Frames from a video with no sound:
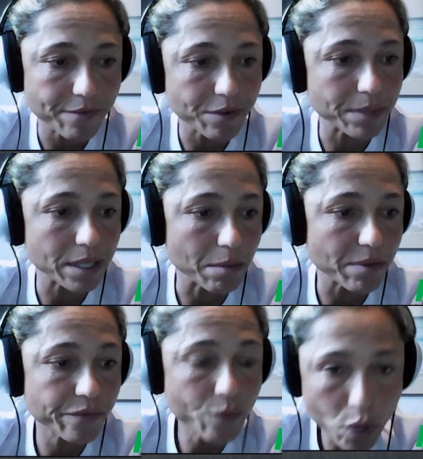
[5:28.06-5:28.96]
from the day
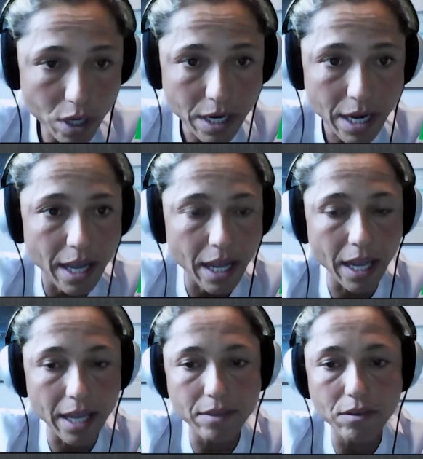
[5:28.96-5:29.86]
before.
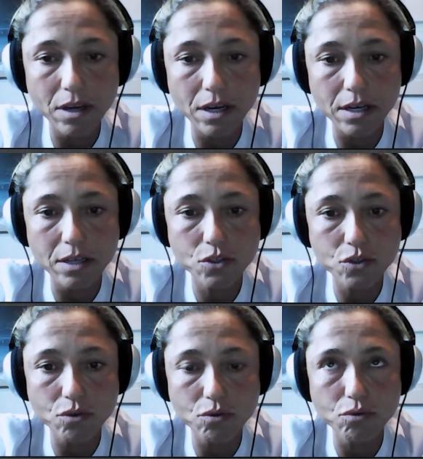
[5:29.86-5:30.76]
And
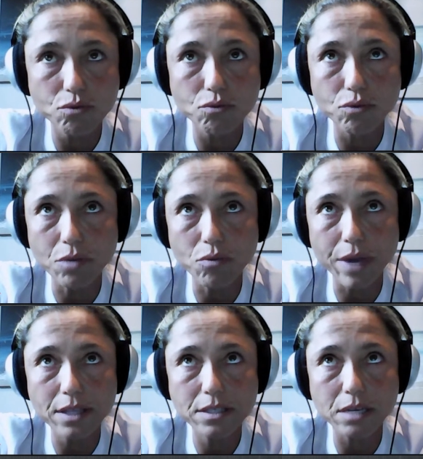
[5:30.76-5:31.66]
so we
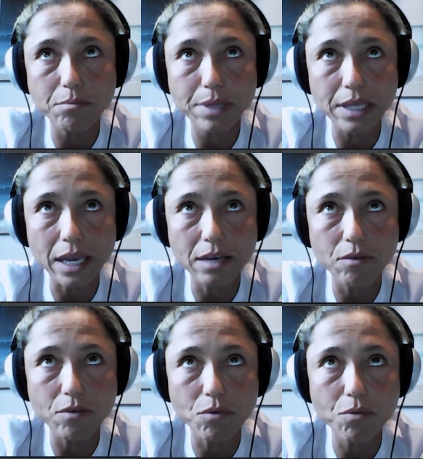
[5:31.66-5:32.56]
went and played.
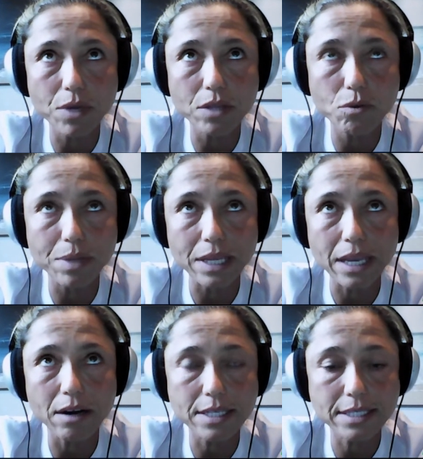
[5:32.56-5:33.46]
When we went to
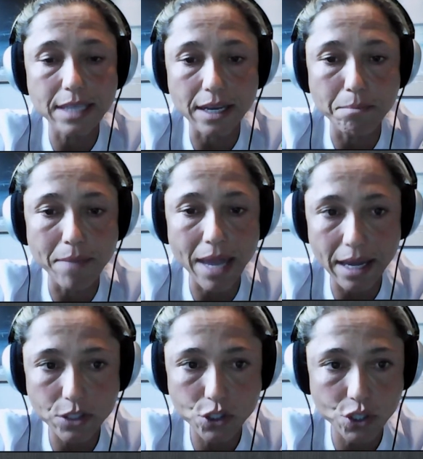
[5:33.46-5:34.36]
play our second
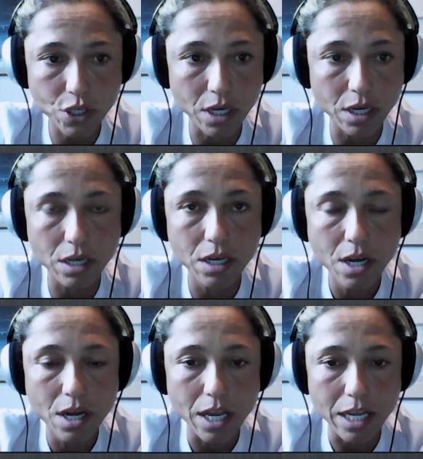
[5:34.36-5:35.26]
match,
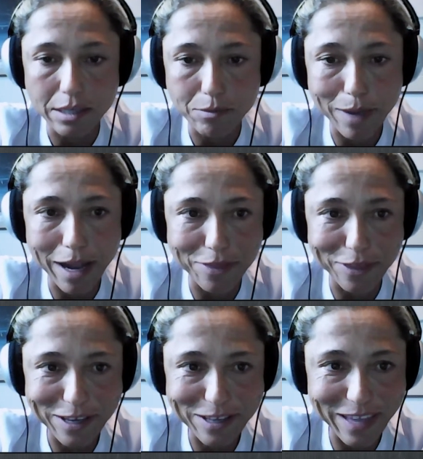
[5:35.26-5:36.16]
I
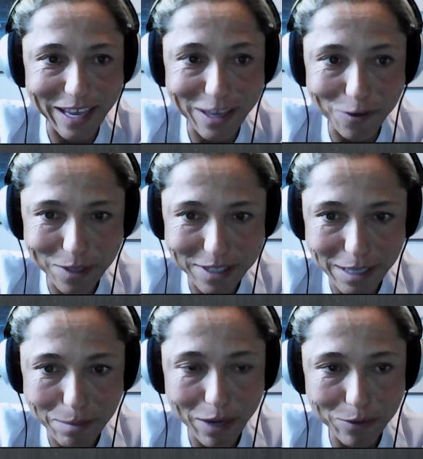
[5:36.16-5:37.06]
think they killed us
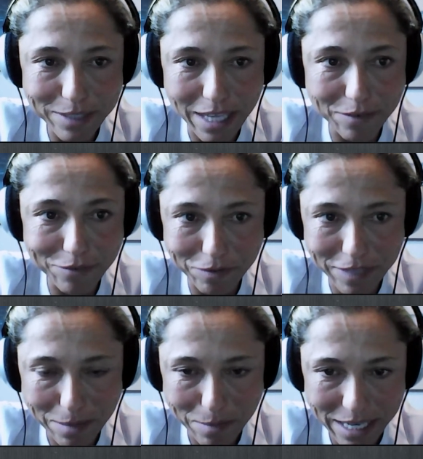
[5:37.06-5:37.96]
in about
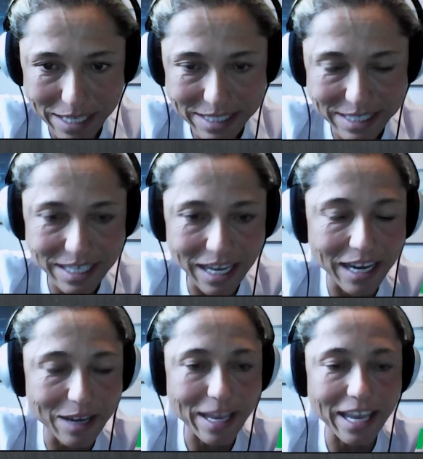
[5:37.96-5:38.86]
10-15 minutes.
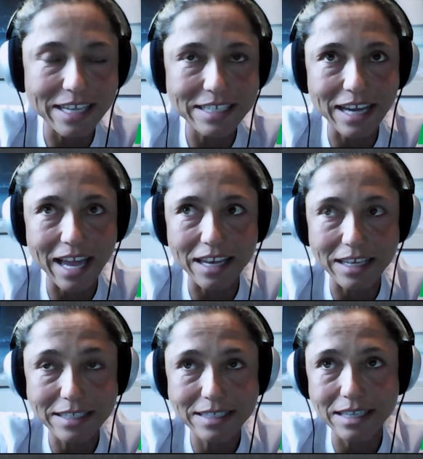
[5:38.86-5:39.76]
And
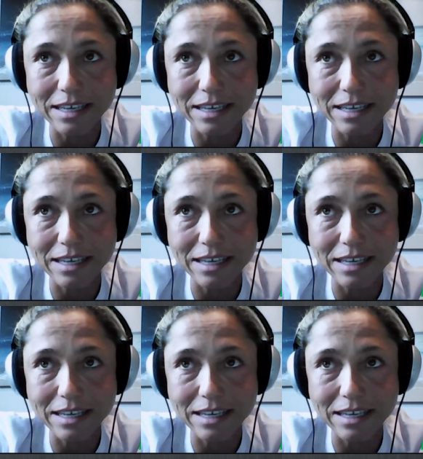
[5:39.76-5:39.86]
Alex,